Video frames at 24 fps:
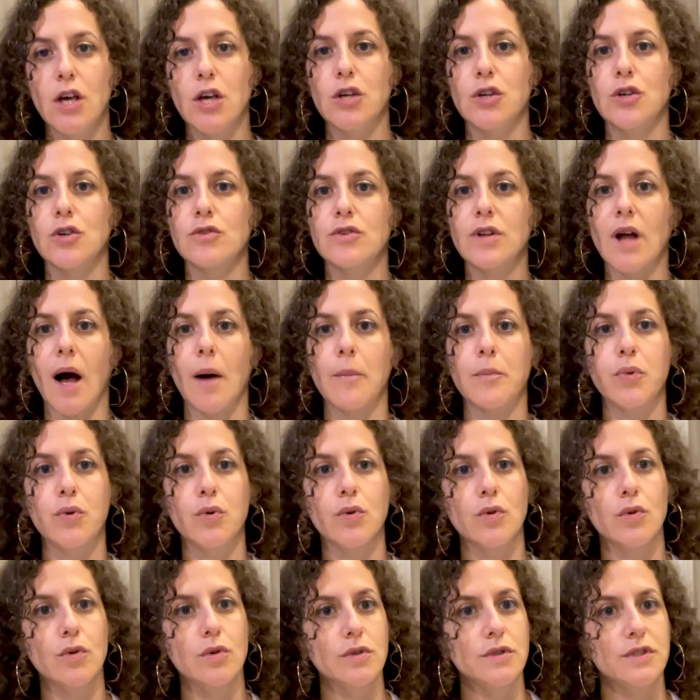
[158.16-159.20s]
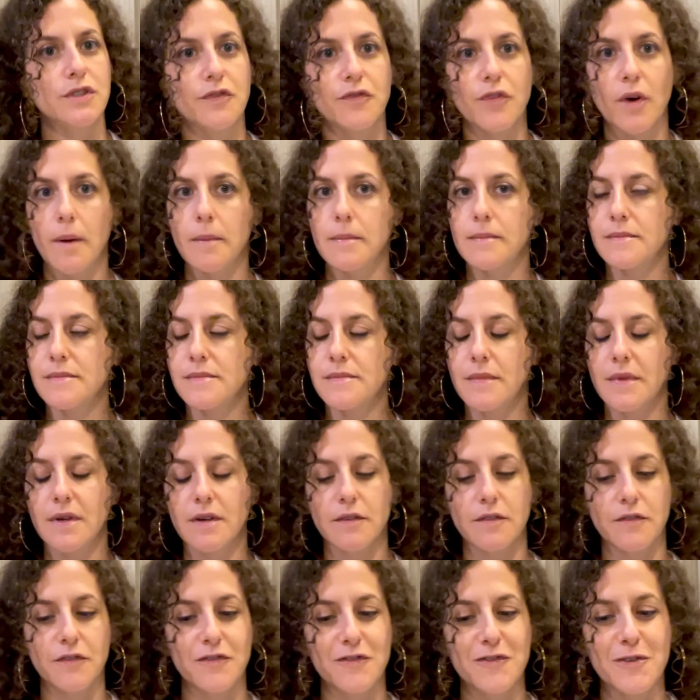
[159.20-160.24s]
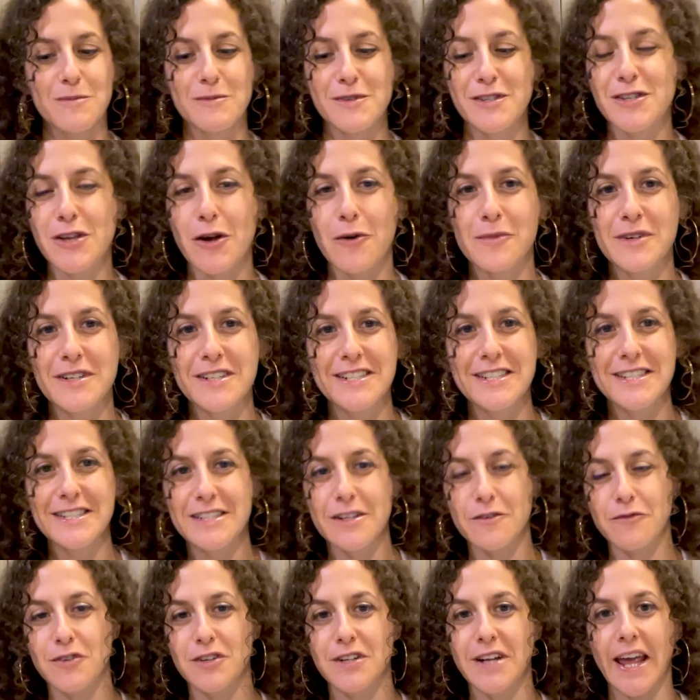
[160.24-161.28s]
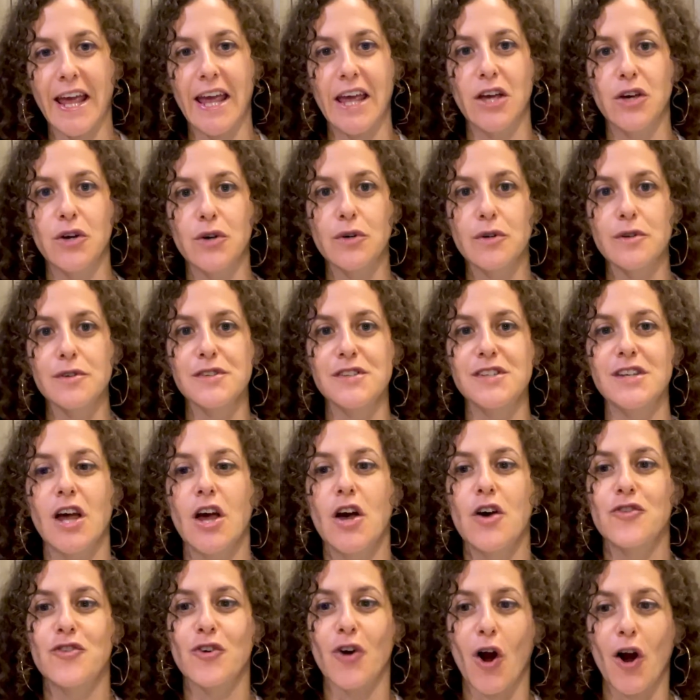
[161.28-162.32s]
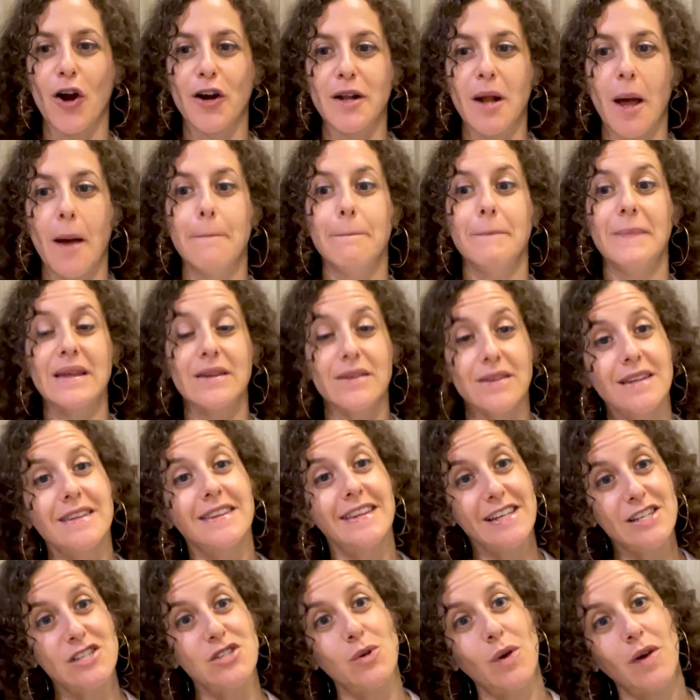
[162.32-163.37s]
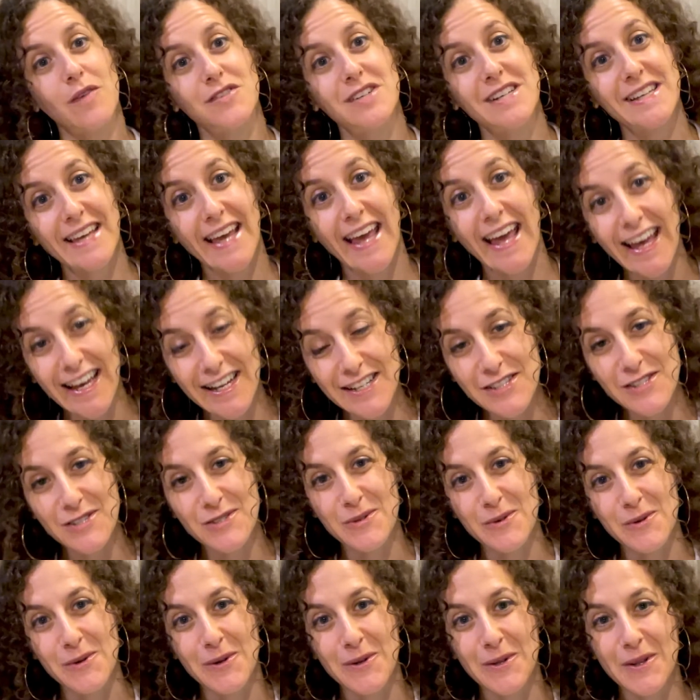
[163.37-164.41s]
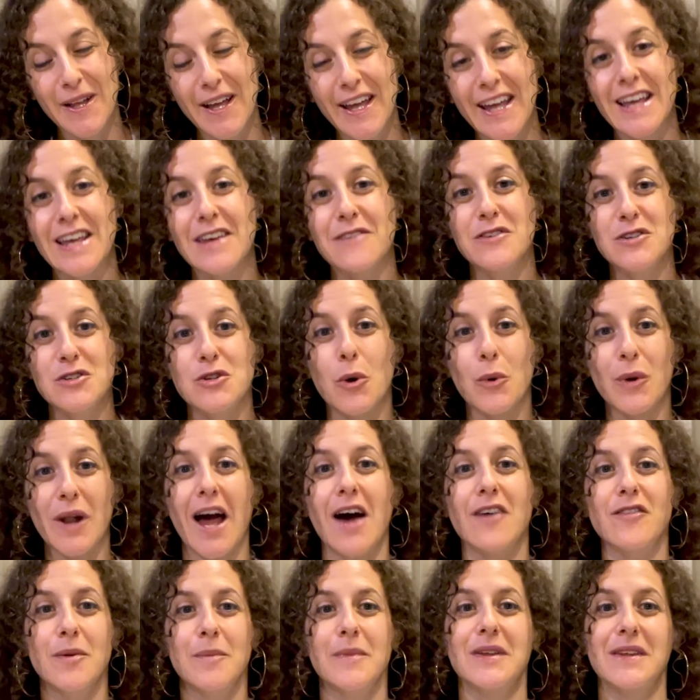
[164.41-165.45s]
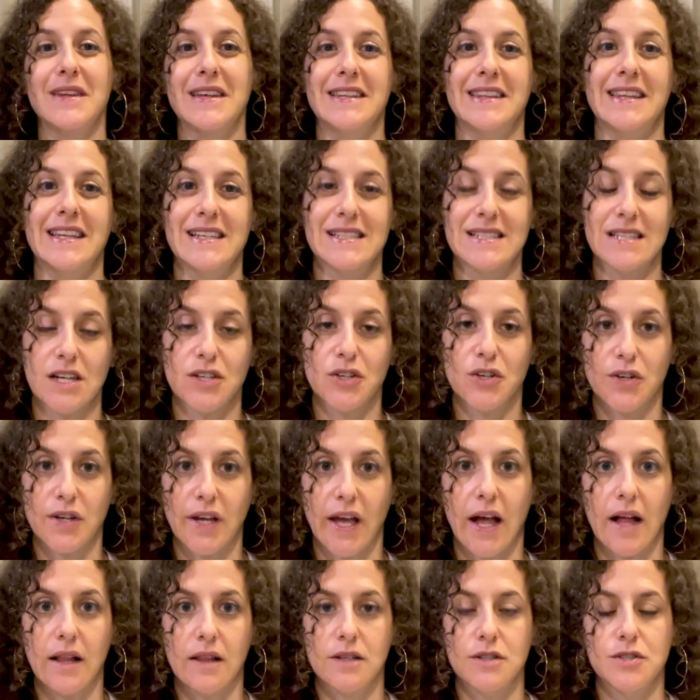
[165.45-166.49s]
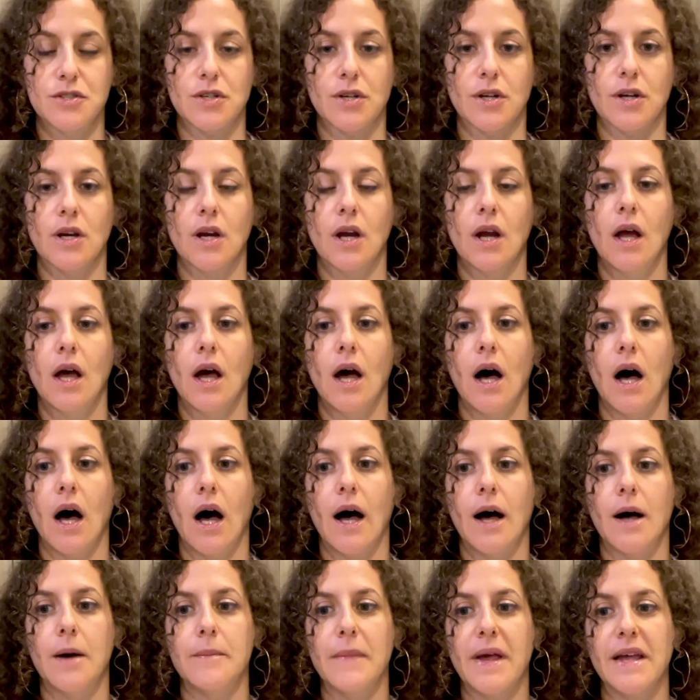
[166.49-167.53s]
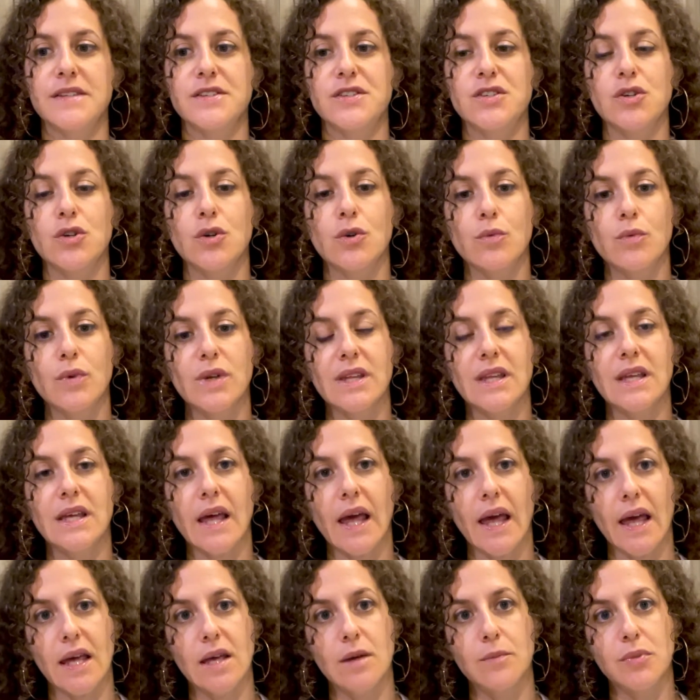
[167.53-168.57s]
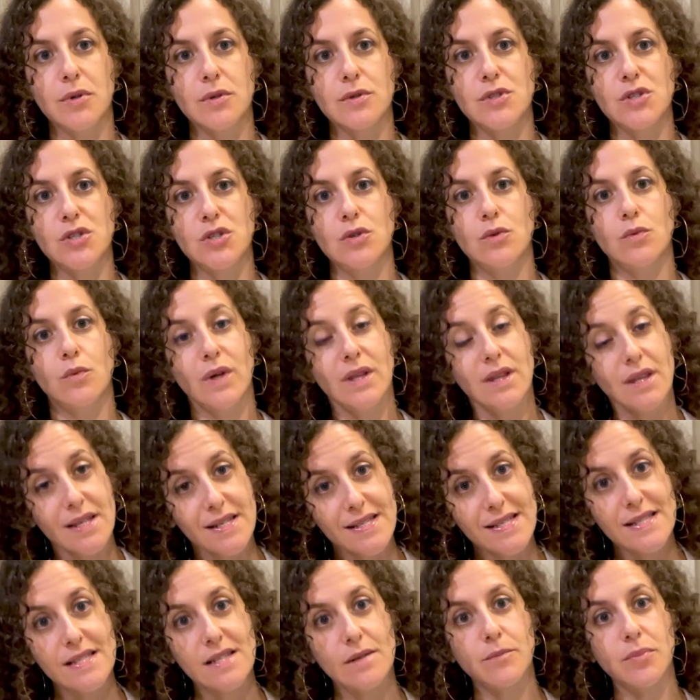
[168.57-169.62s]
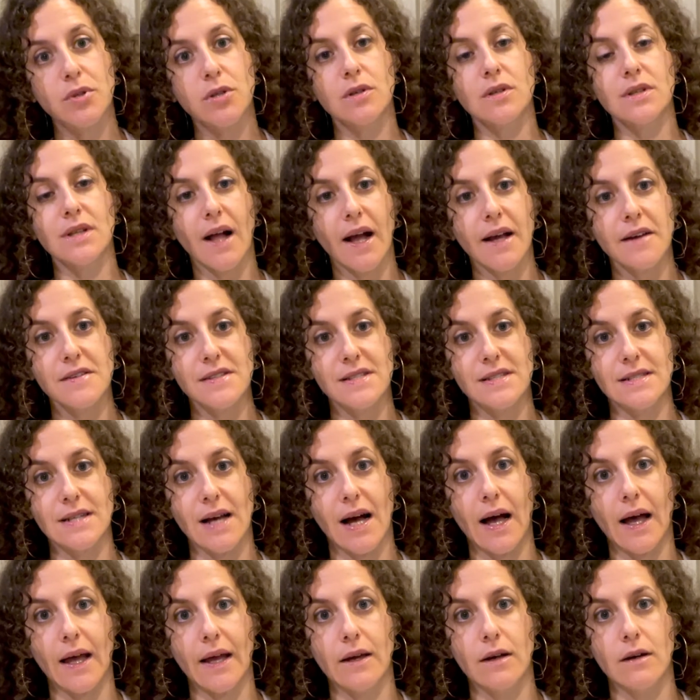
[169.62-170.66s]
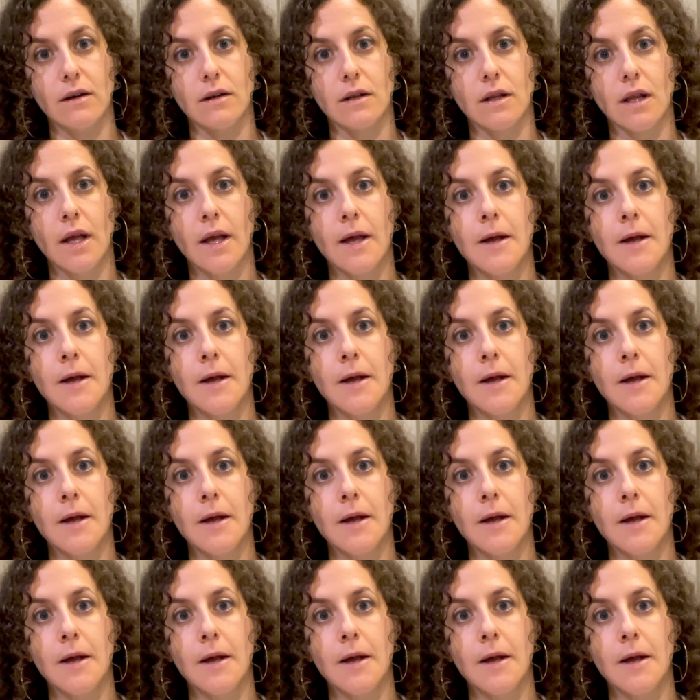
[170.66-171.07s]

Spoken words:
You're not pulled from so many different angles. There aren't a million things you have to cancel if you don't have a million things on your calendar. And so you're really able to, with a simpler lifestyle,